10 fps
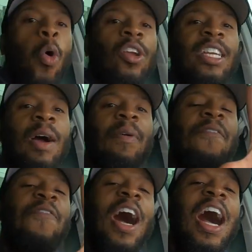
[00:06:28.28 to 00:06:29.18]
You. Order
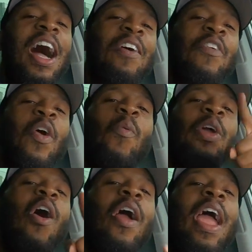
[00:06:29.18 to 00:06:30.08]
number five.
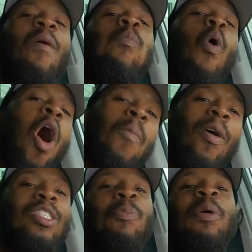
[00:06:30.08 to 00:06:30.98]
We are at
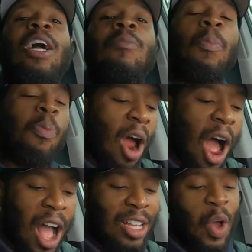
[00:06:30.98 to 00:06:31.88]
Walmart to pick up the
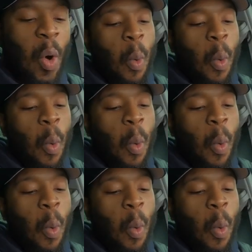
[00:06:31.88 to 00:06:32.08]
prize.